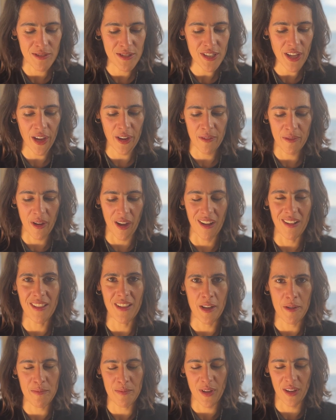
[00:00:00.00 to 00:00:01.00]
So
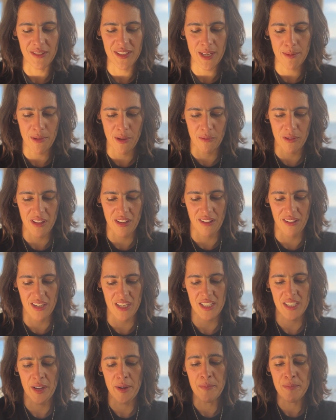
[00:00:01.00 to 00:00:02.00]
I'll demo with our
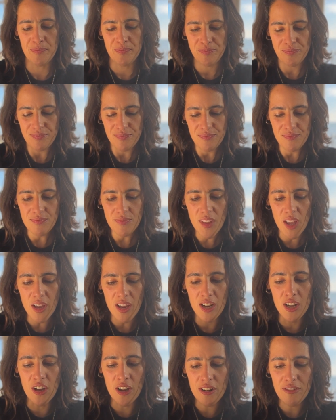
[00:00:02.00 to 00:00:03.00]
leash.
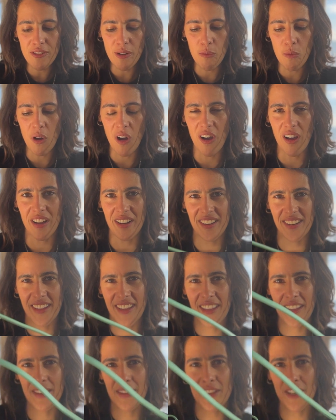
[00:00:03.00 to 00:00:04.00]
Look for one
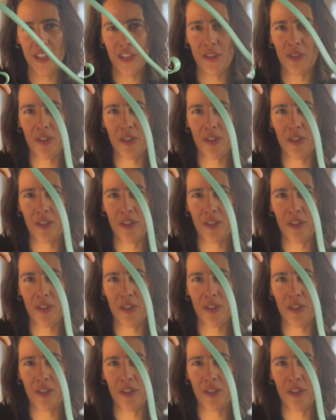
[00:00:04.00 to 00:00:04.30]
that you